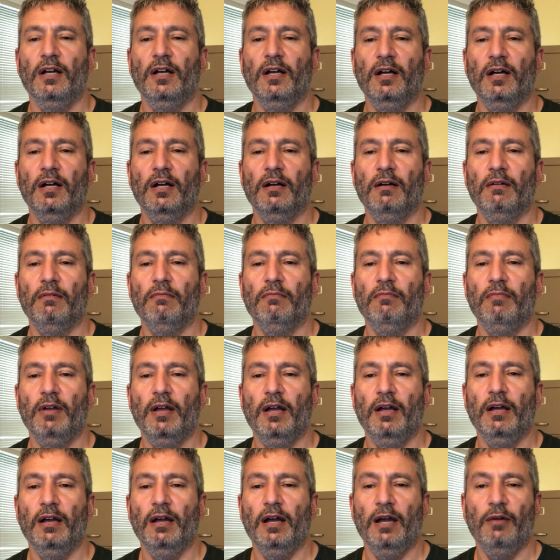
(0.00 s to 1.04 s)

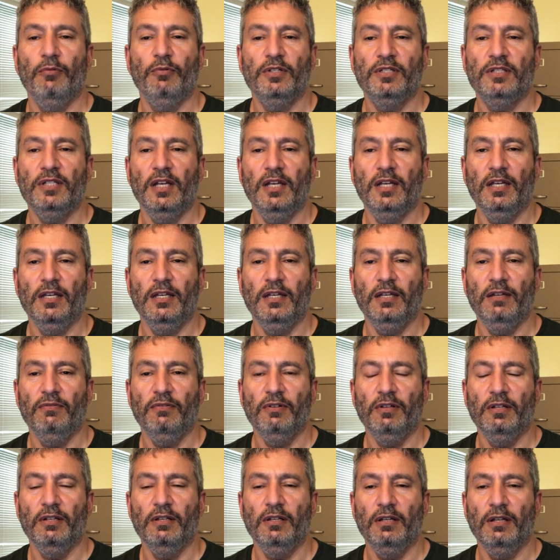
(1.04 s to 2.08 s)
I would say
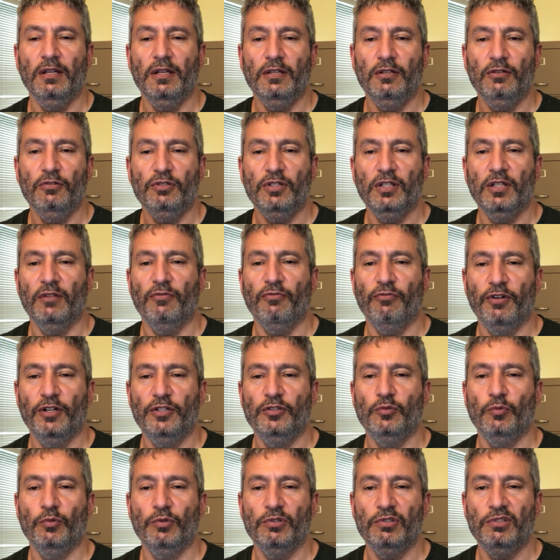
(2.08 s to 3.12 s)
even using the
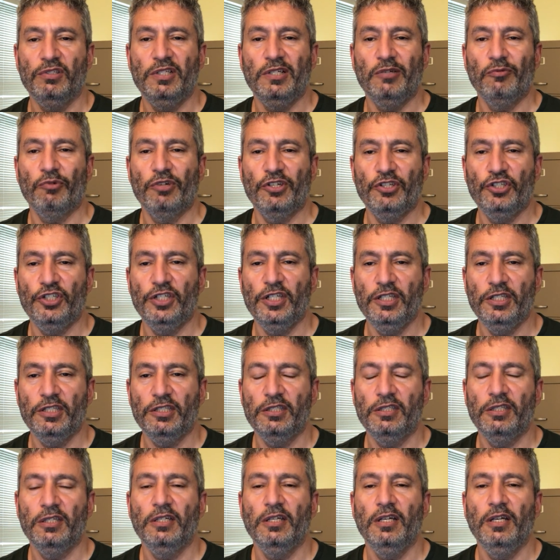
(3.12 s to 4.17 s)
French word
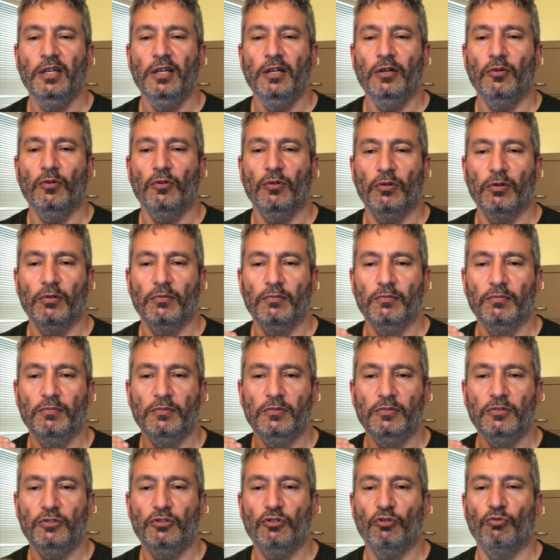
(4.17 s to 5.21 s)
dirigiste, or
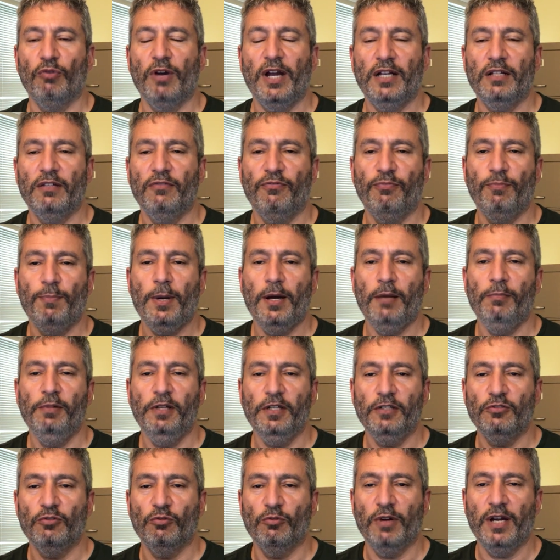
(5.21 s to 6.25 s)

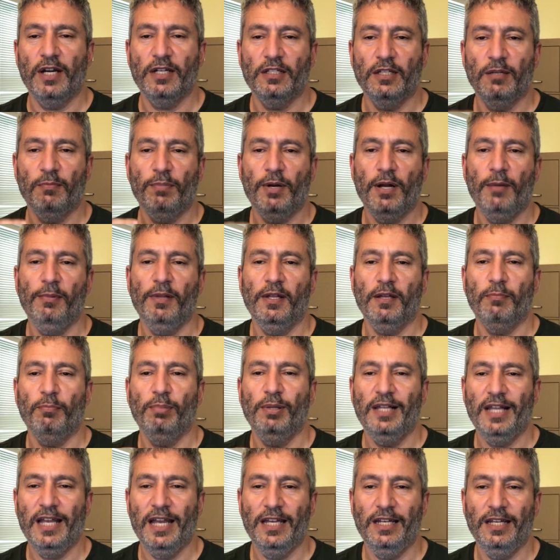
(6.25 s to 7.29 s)
directed public
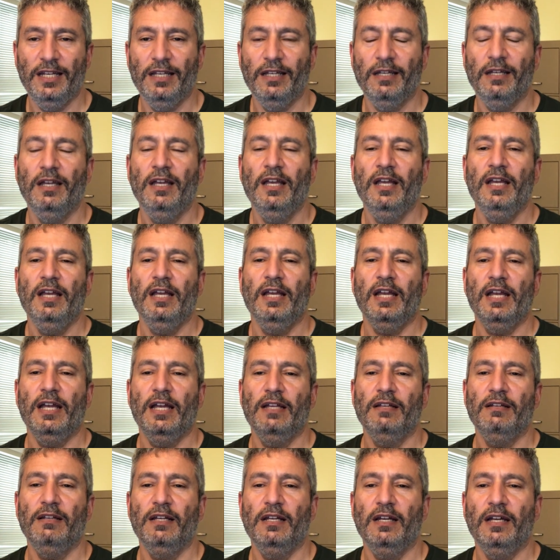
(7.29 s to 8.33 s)
planning
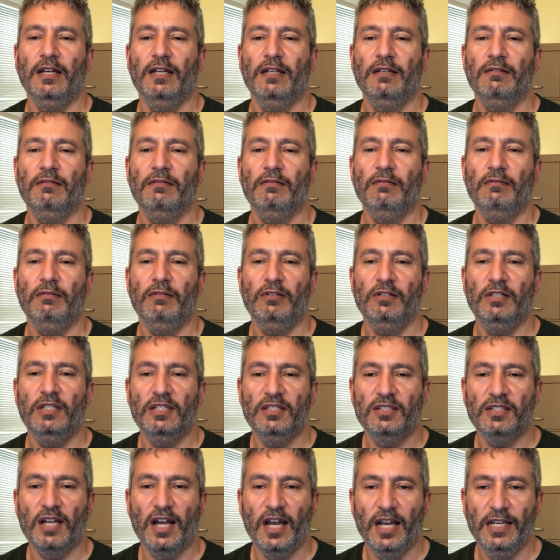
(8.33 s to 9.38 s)
and
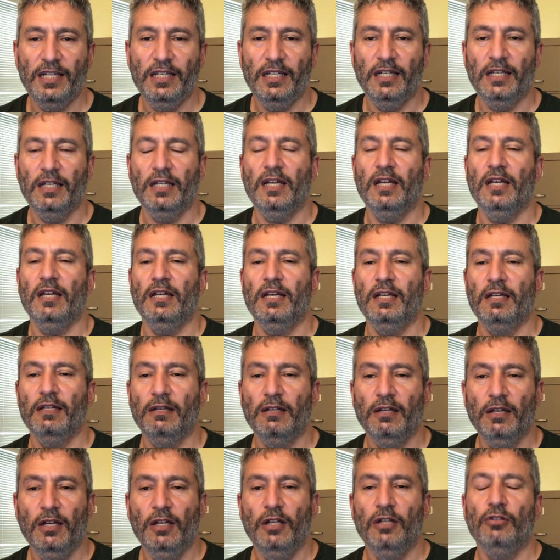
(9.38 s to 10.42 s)
designing
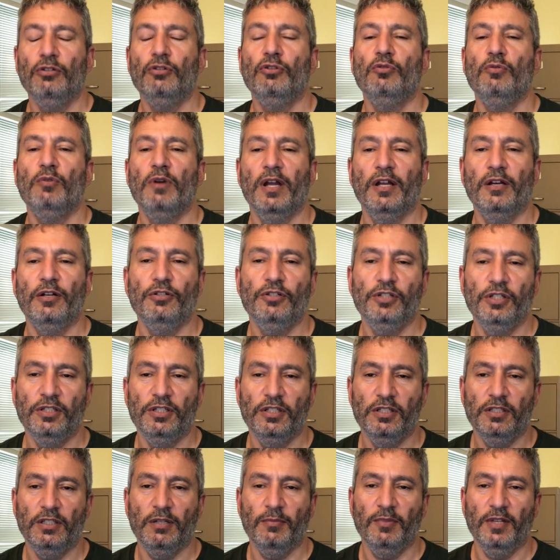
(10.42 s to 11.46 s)
a new energy
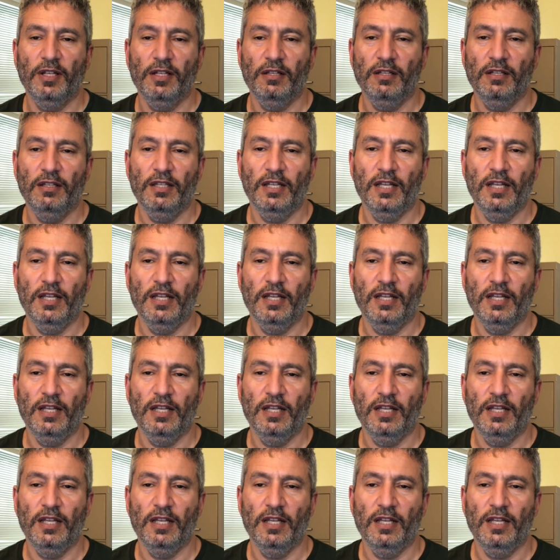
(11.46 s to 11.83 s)
system